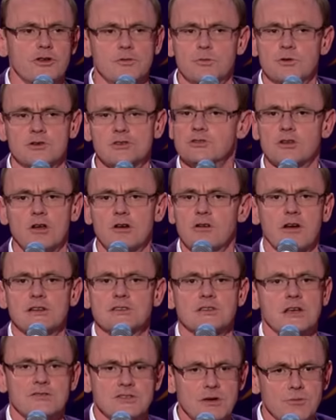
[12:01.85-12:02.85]
you wouldn't
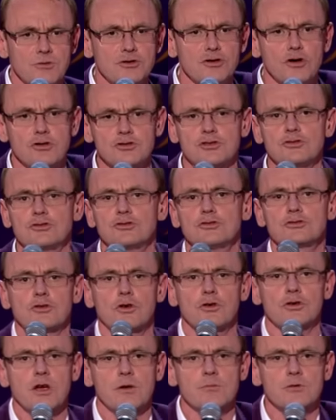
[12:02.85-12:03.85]
tolerate it. If someone knocked on your
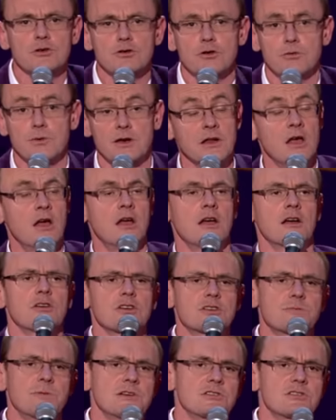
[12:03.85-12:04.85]
door, you open the door and went, can I
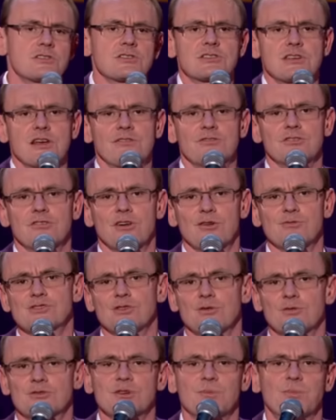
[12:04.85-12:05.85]
speak to your seven-year-old
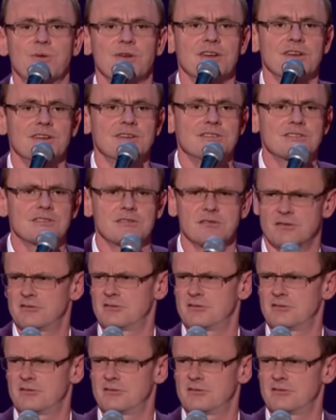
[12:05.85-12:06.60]
daughter, please?